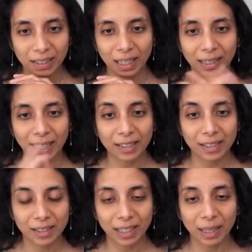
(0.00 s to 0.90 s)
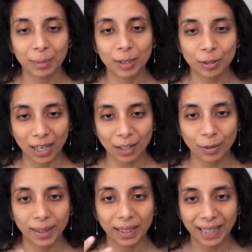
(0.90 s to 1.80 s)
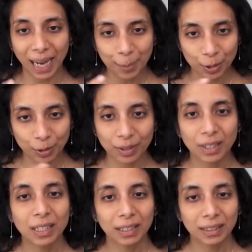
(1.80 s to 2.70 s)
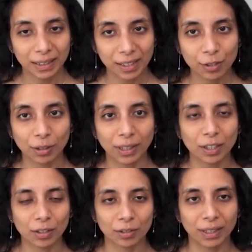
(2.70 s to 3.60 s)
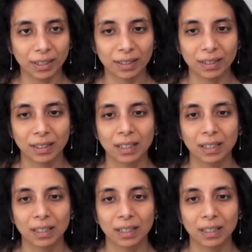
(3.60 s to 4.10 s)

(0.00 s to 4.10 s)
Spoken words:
and yet it's able to accurately capture these trajectories.